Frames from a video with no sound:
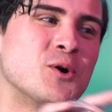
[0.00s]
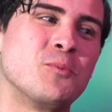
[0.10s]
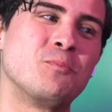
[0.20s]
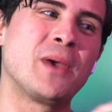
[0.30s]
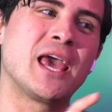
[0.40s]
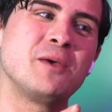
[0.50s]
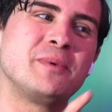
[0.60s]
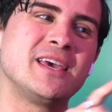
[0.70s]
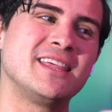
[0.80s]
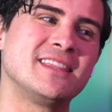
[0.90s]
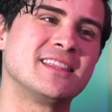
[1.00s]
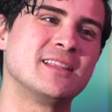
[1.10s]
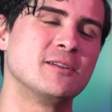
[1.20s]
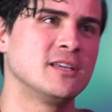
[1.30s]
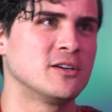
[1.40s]
so maybe,
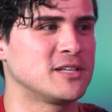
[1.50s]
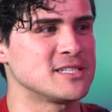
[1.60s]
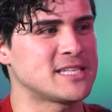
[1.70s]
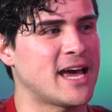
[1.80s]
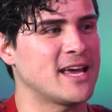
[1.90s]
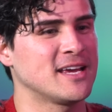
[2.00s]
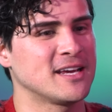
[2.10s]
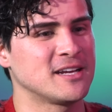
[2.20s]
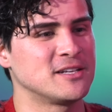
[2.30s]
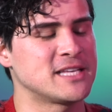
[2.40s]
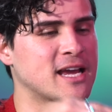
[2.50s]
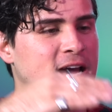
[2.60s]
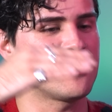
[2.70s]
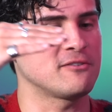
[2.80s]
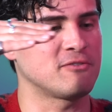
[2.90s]
does that
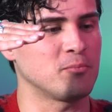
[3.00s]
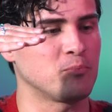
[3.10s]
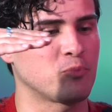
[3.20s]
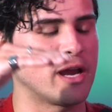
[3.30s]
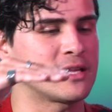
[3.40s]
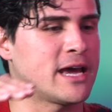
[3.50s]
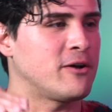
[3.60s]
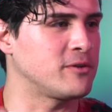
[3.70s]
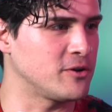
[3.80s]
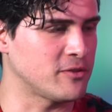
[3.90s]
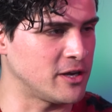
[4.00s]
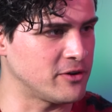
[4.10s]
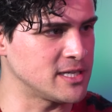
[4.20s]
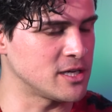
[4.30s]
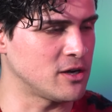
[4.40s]
kind of break down your
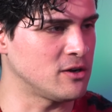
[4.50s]
theories at